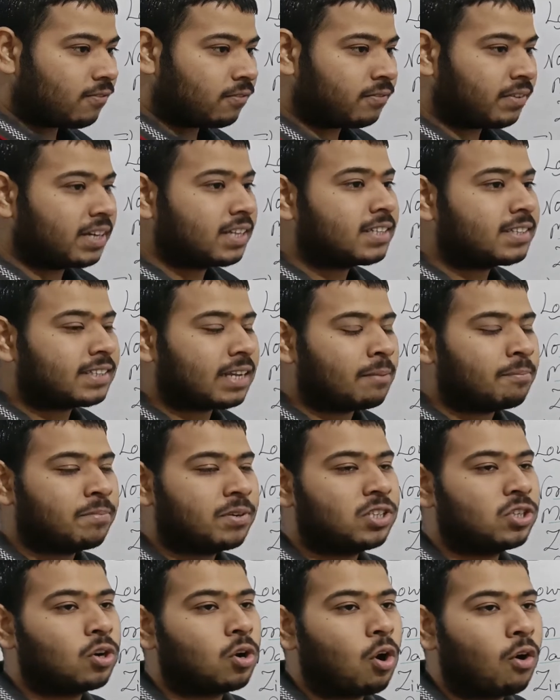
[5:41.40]
with
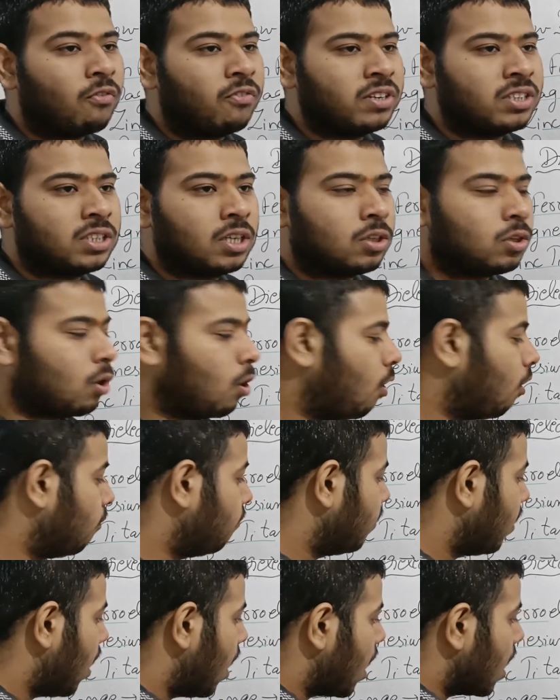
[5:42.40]
temperature coefficient
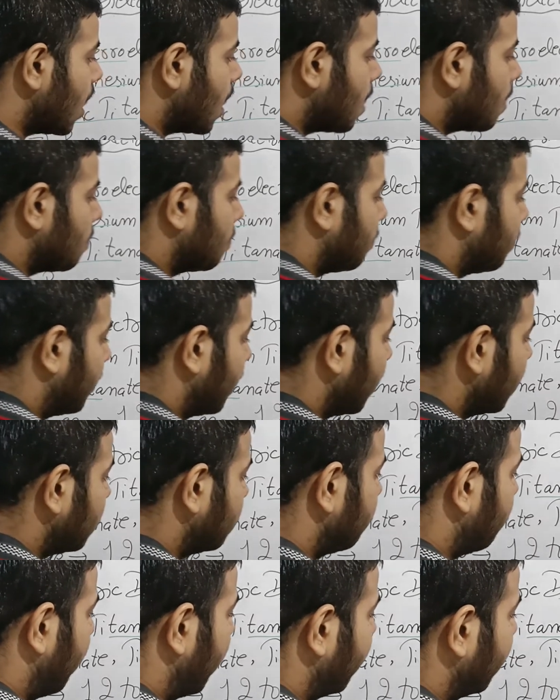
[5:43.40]
of
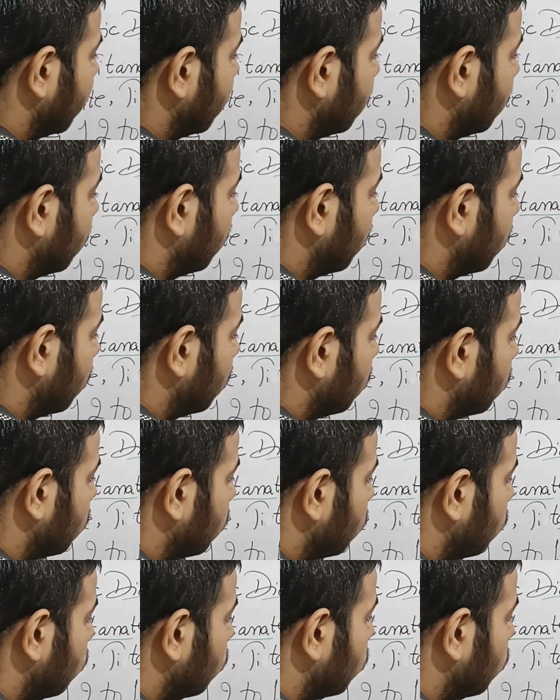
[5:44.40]
plus minus
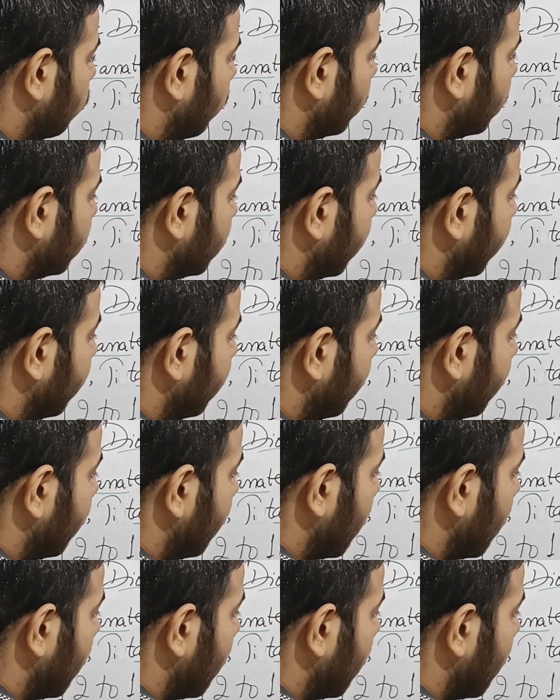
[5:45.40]
220